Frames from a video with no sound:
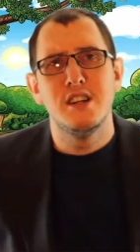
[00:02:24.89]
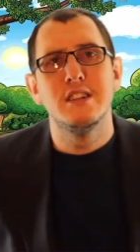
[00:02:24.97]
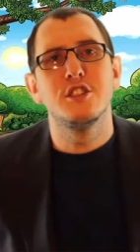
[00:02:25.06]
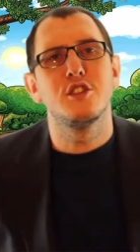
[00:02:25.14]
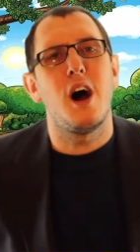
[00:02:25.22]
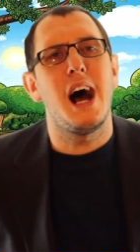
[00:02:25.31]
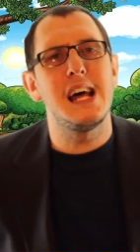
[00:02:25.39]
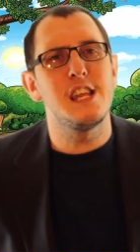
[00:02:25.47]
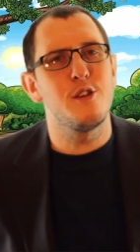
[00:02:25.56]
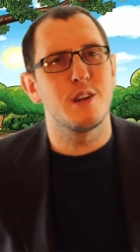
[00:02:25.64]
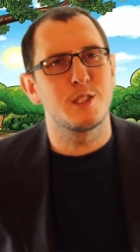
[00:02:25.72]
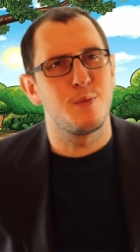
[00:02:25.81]
So how do
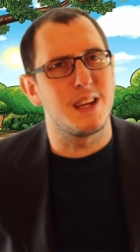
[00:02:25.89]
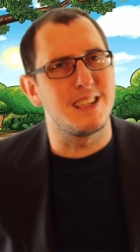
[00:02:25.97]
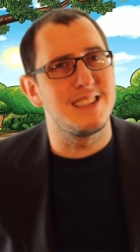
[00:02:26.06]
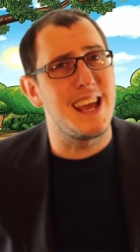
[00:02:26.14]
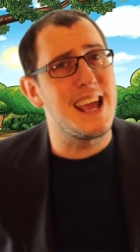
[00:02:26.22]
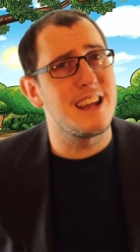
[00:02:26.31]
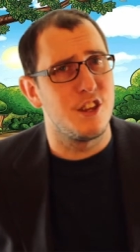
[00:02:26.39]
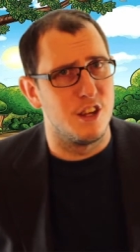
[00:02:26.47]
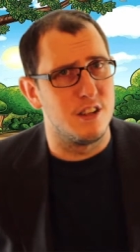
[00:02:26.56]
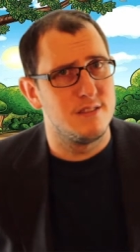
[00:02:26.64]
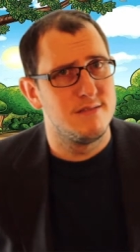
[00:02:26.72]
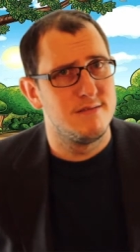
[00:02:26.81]
you explain
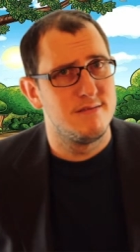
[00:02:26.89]
Daniel?